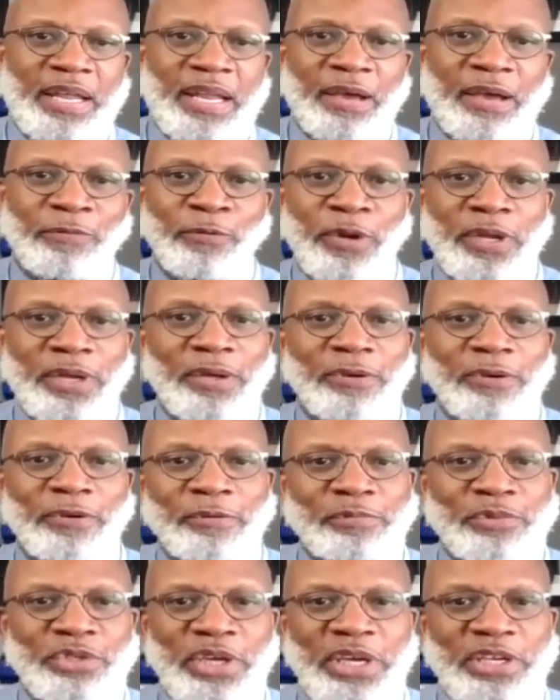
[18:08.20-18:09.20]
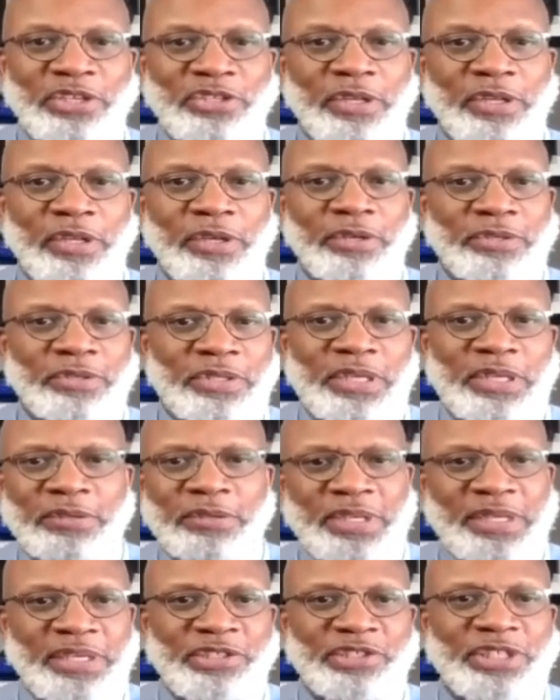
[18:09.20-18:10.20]
and I run home, change clothes, you
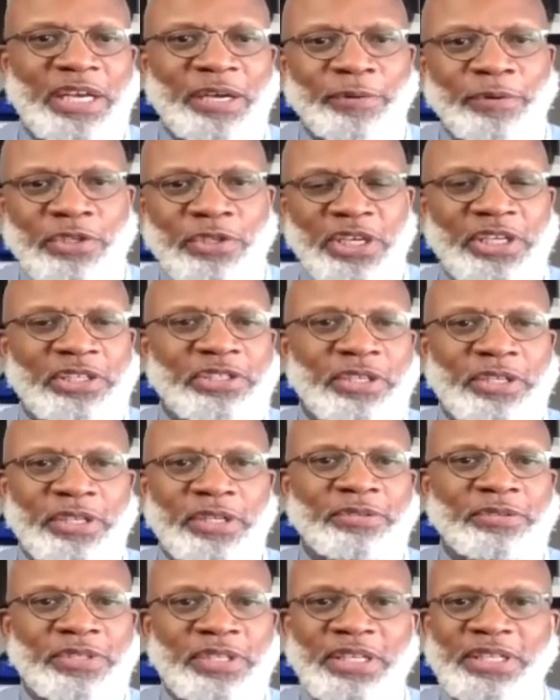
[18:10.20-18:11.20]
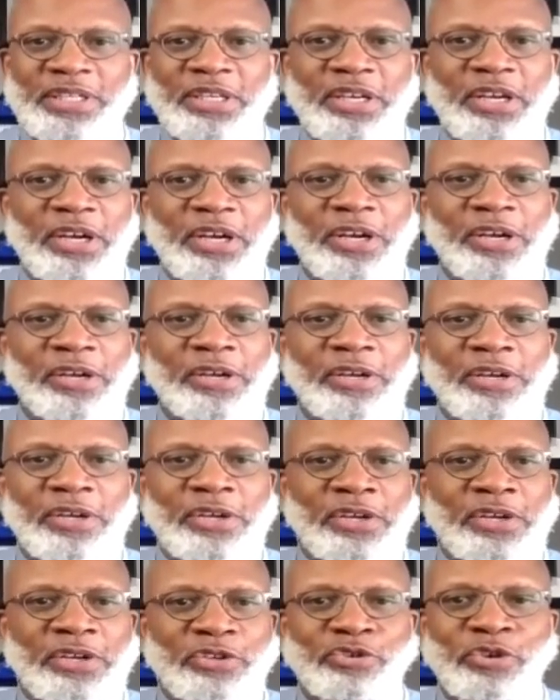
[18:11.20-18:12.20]
know, take a shower, change clothes, get in the car,
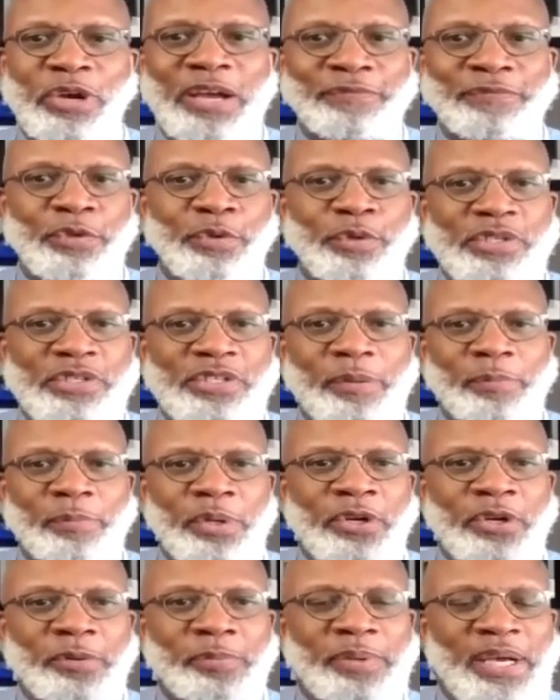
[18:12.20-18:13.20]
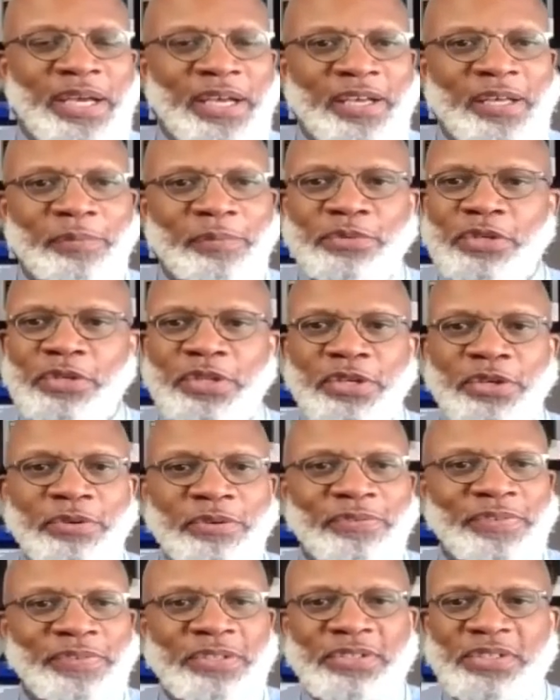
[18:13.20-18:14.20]
drive to a suburb. I come to the
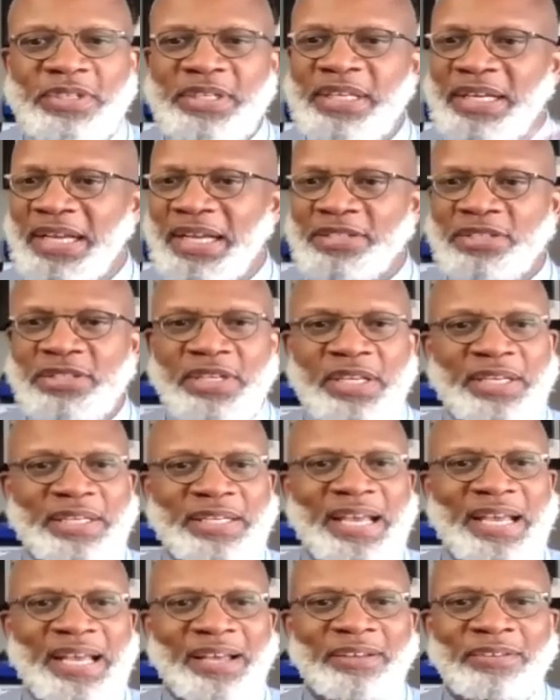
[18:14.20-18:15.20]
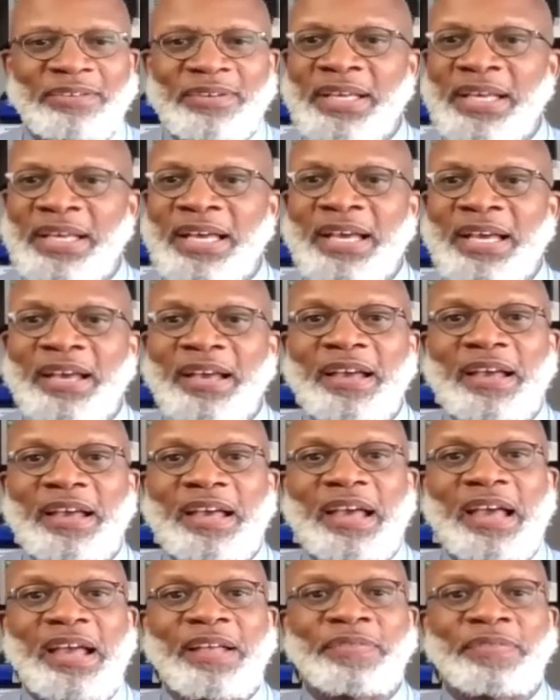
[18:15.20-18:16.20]
university, I sit down.
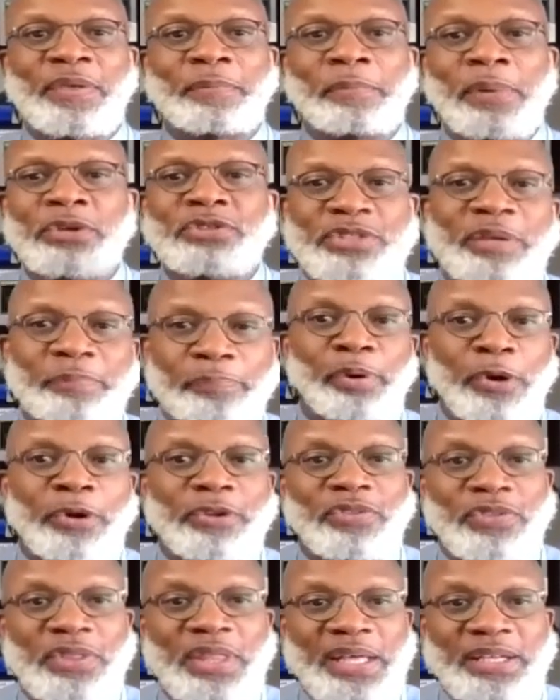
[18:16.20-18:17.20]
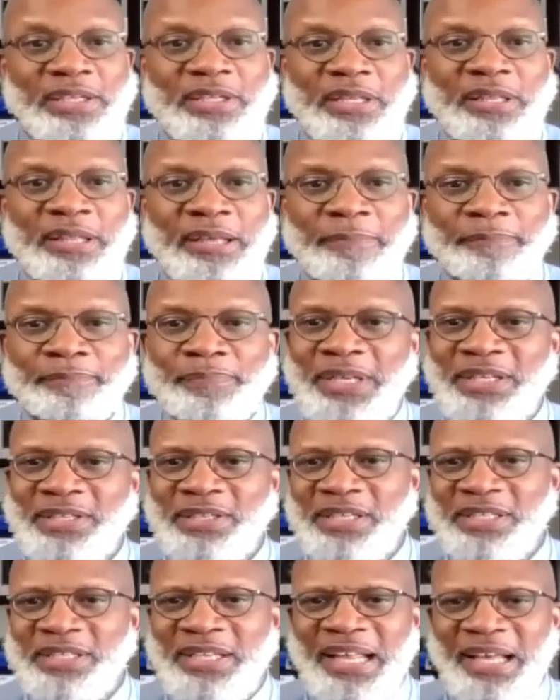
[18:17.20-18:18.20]
And the most important thing to them
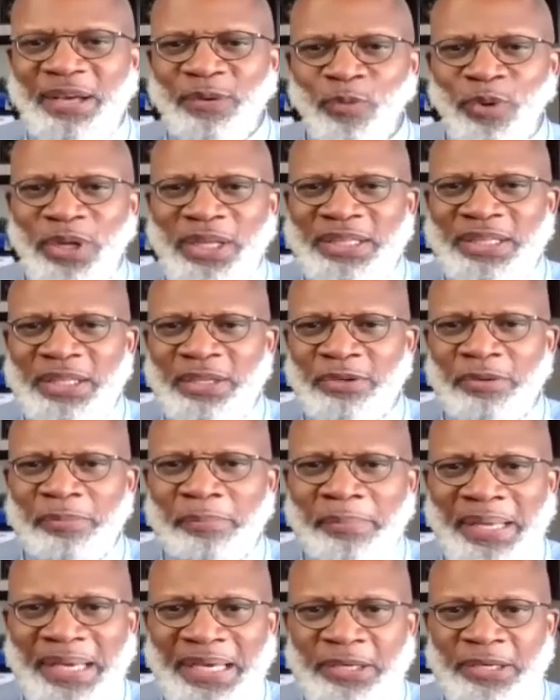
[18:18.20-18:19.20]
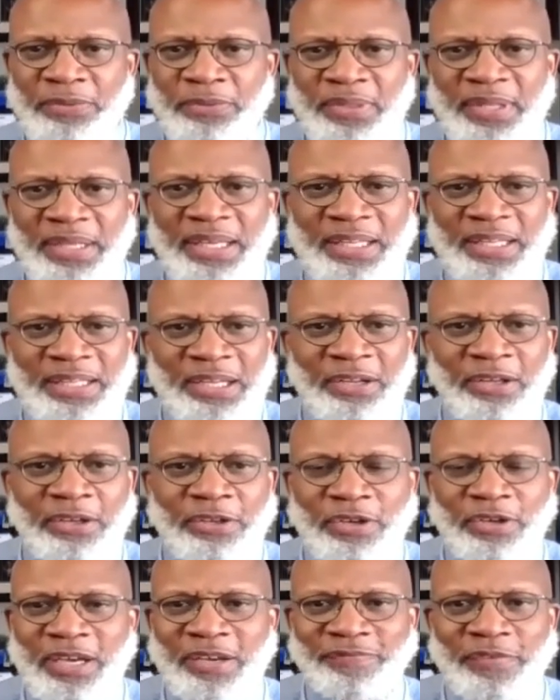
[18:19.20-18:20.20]
is this like one little minor thing that
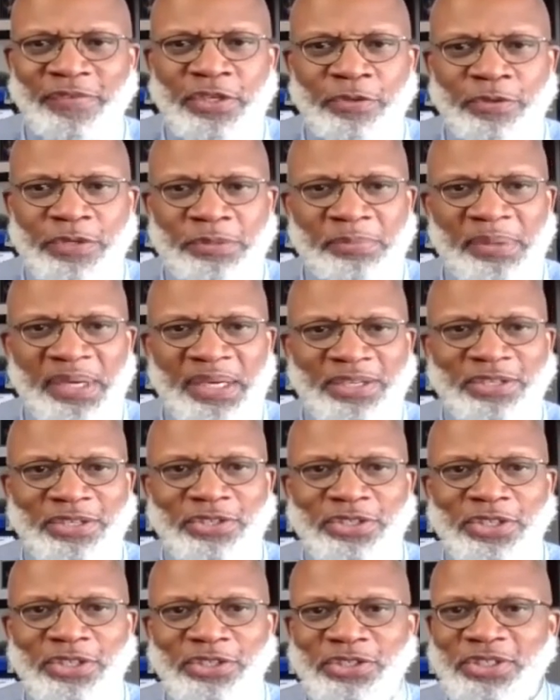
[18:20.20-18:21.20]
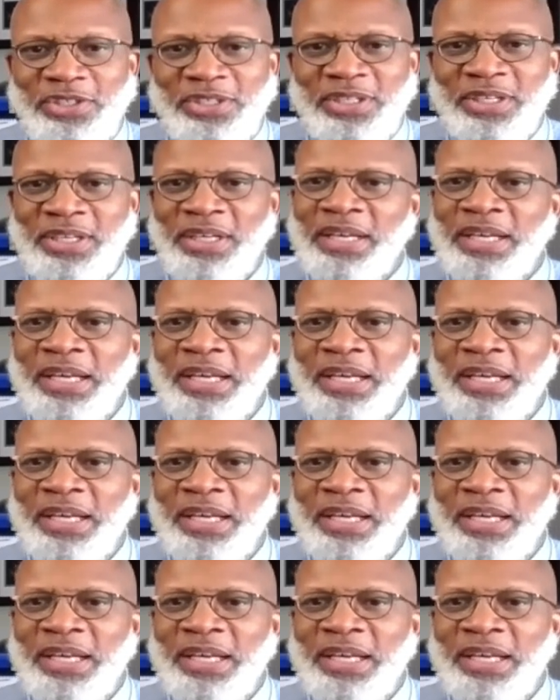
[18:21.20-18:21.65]
all you have to do is make a decision.